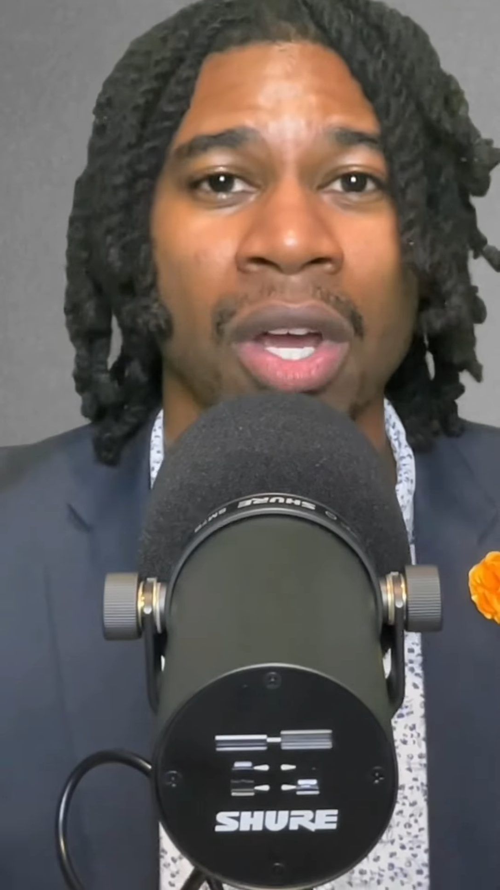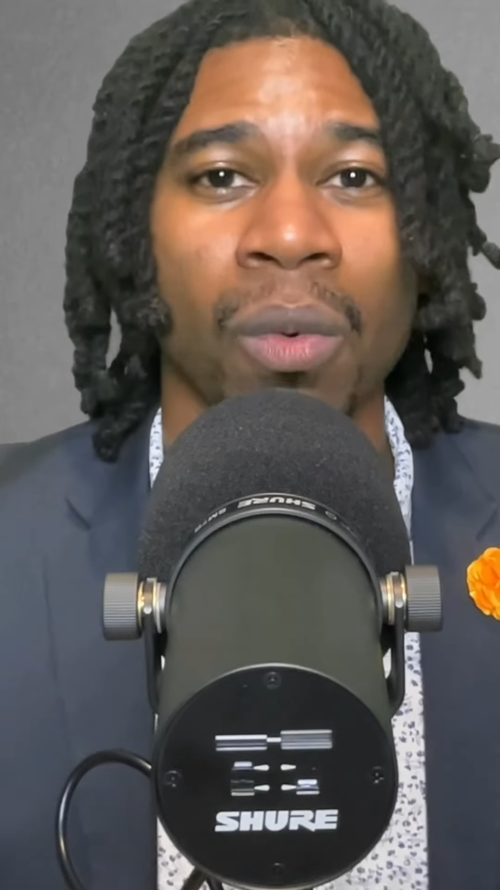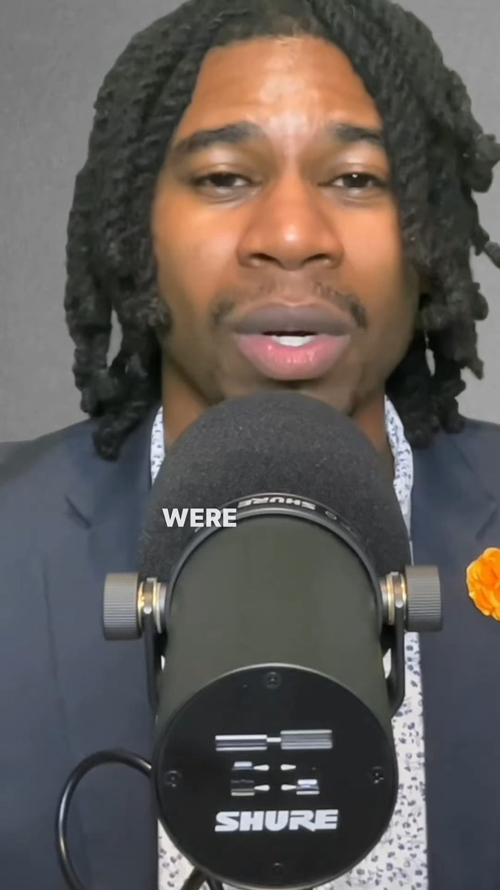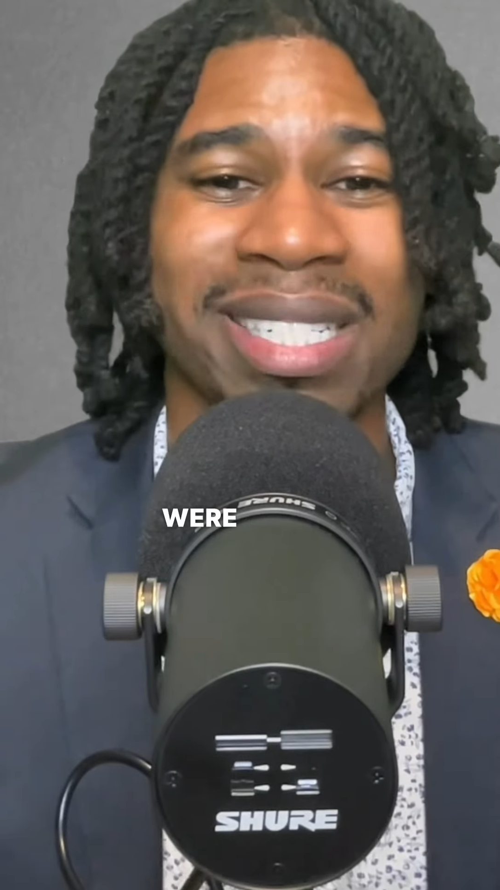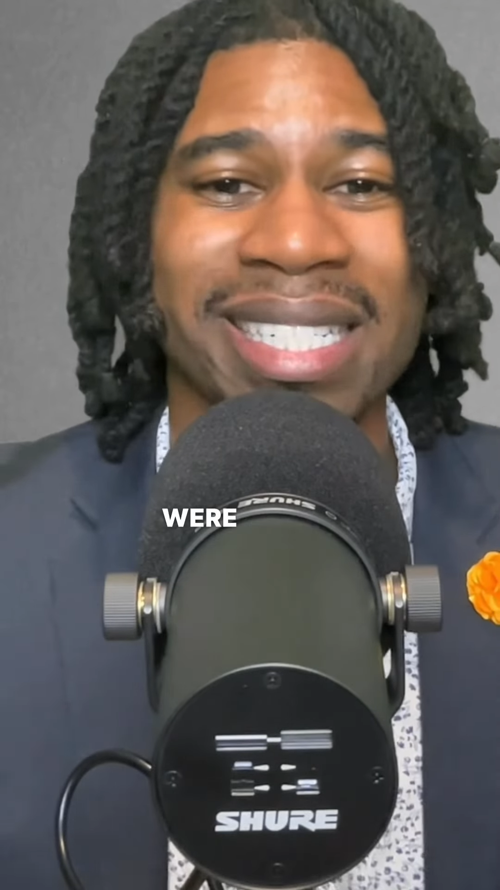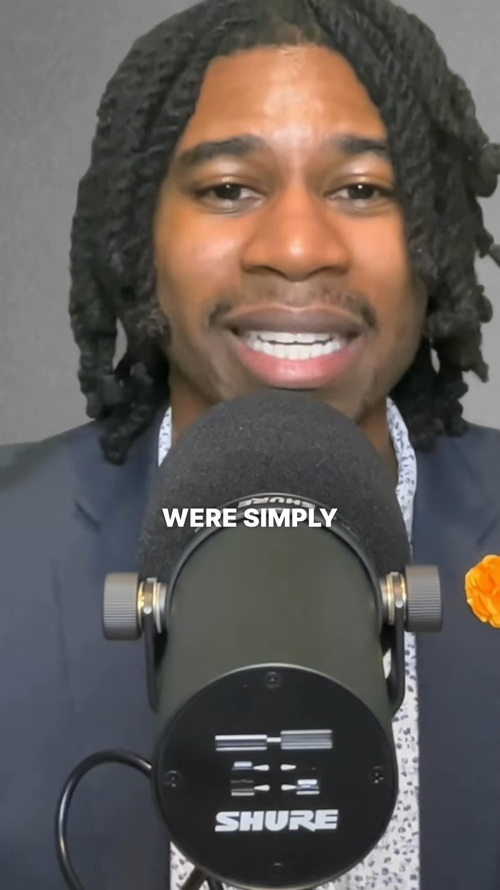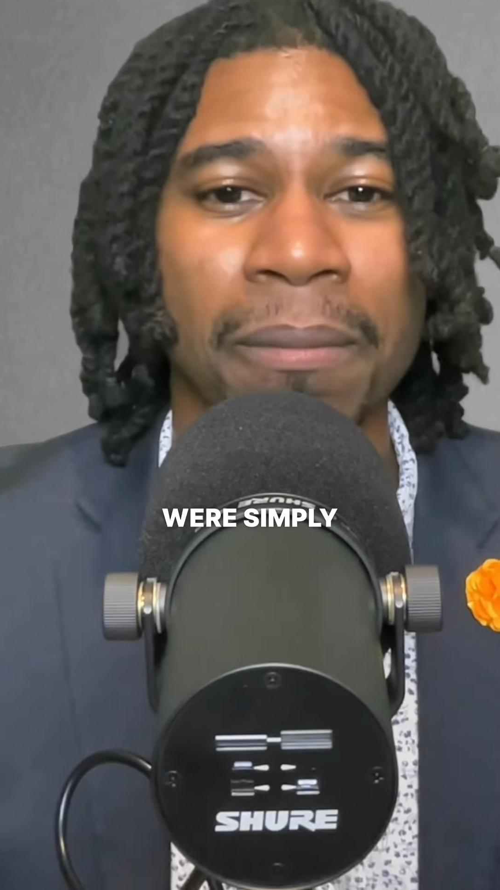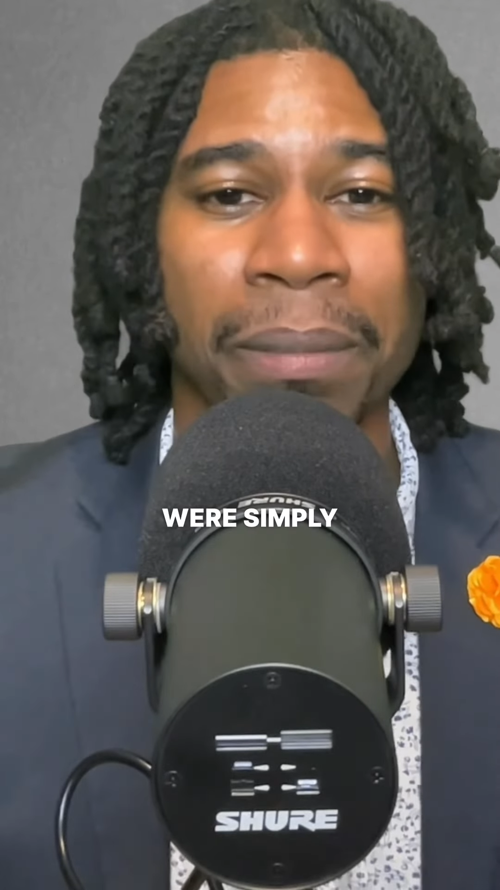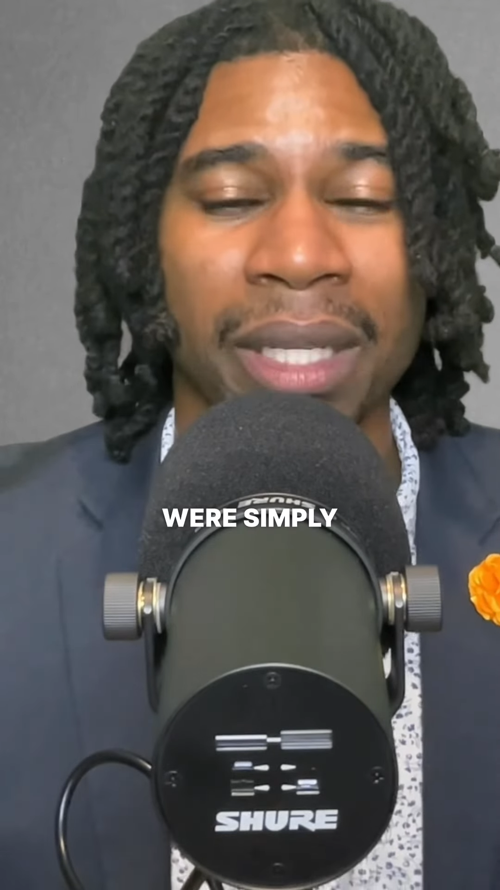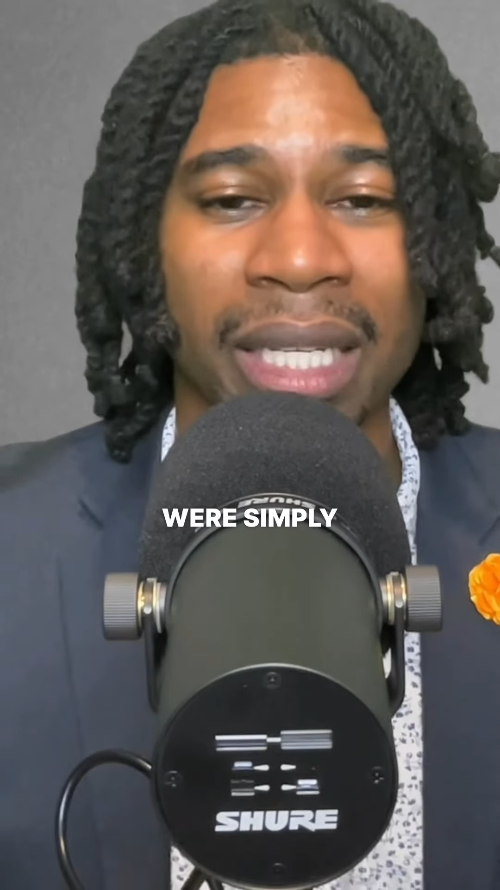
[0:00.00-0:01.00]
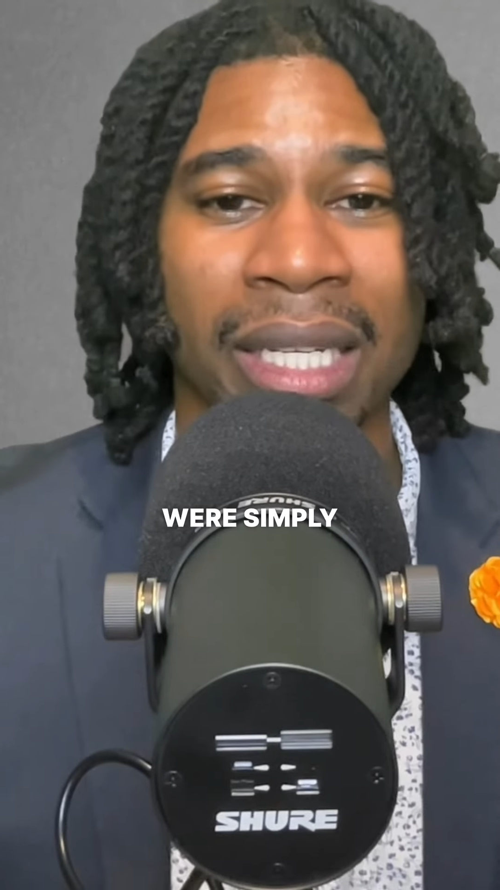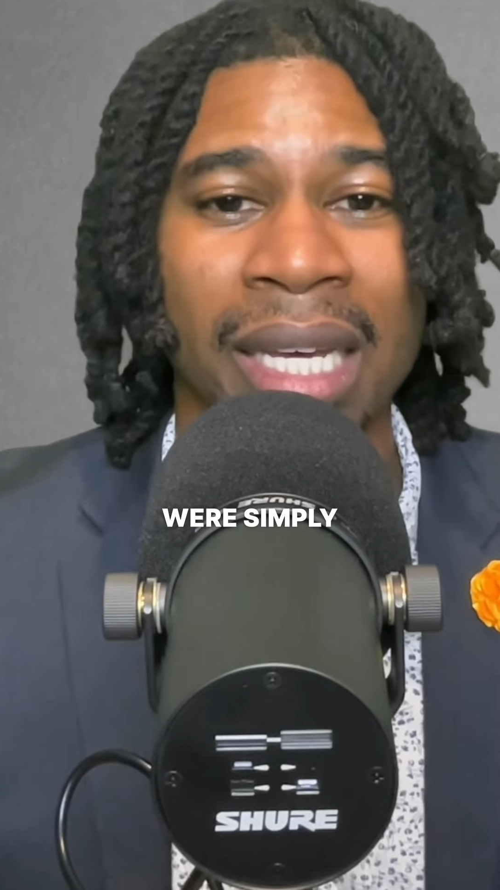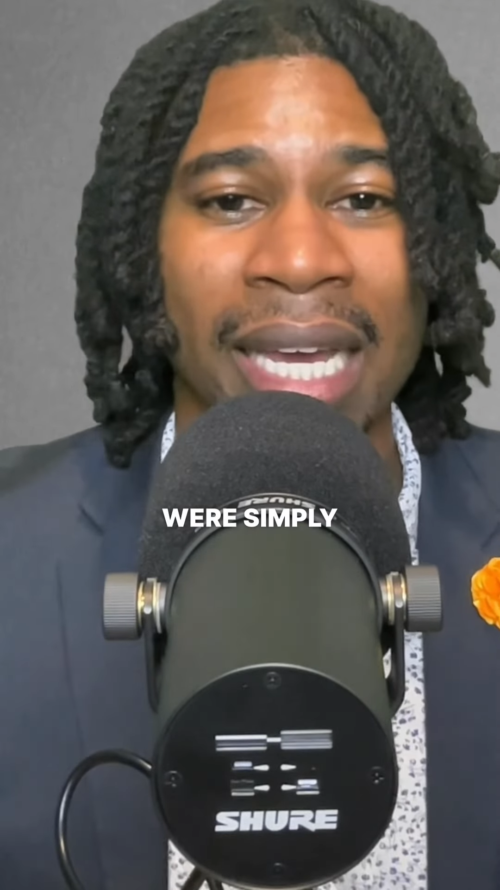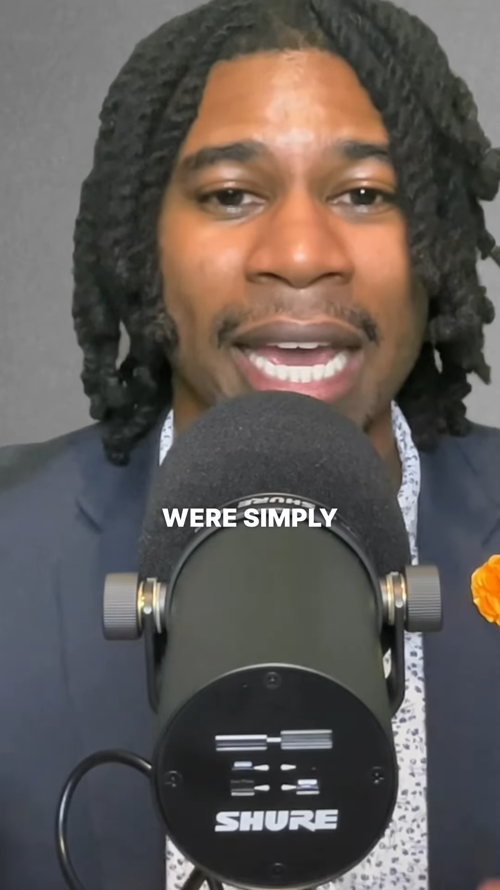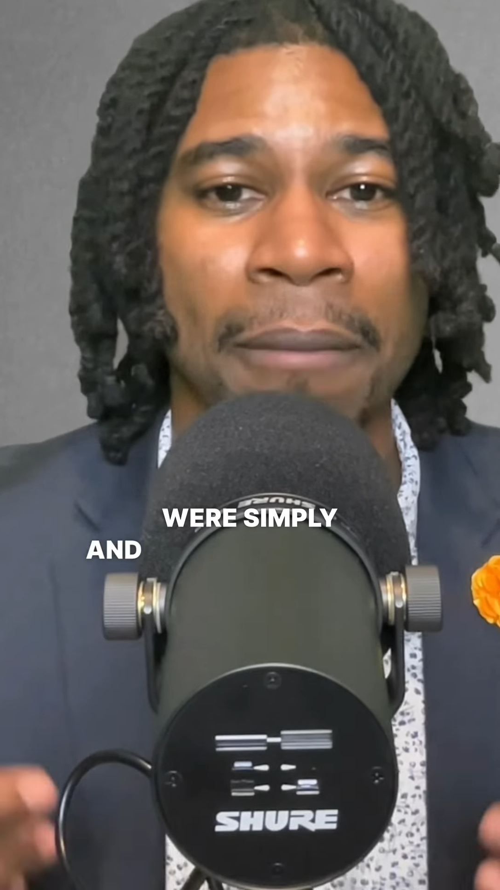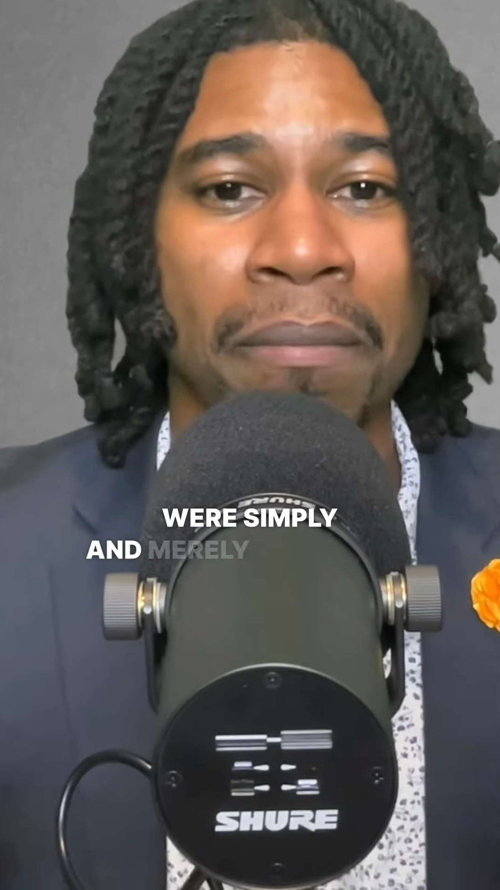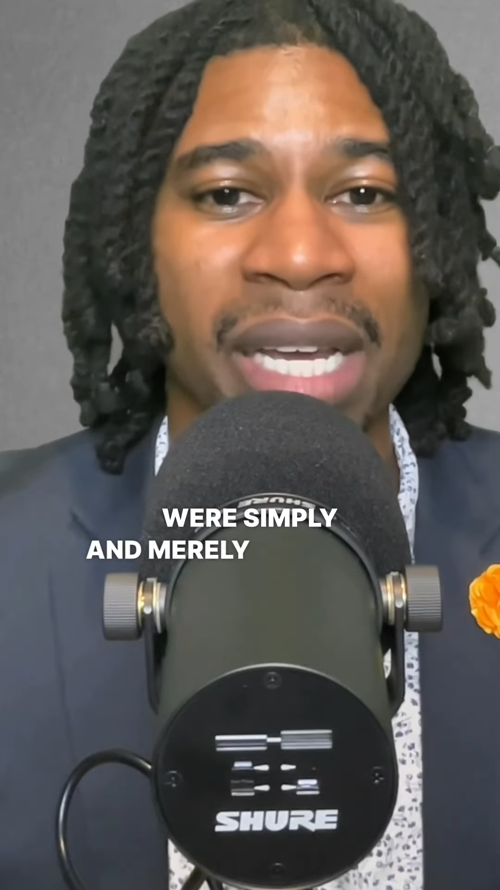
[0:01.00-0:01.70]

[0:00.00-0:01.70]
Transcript: were simply and